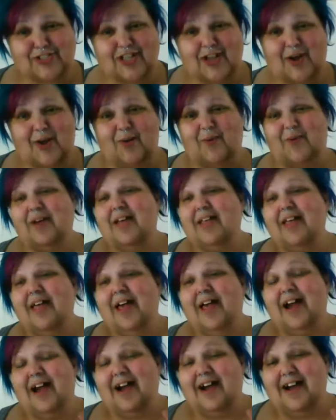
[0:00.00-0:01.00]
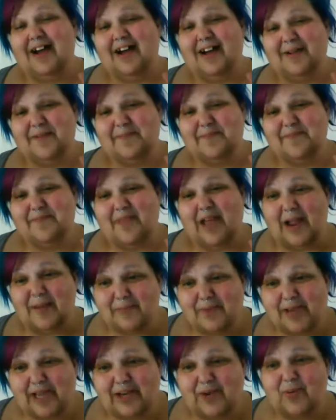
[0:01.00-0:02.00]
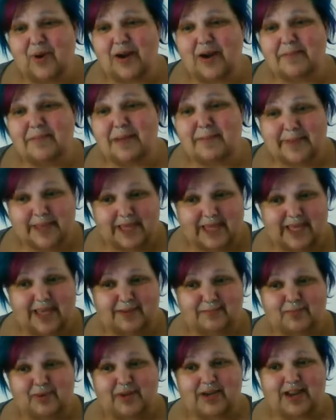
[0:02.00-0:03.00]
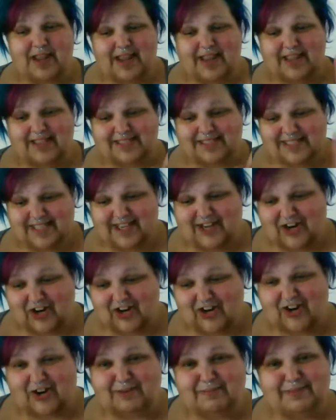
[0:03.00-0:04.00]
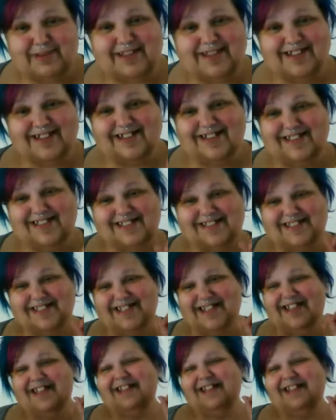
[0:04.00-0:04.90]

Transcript: So I'm going to wear my bib when I see her, because,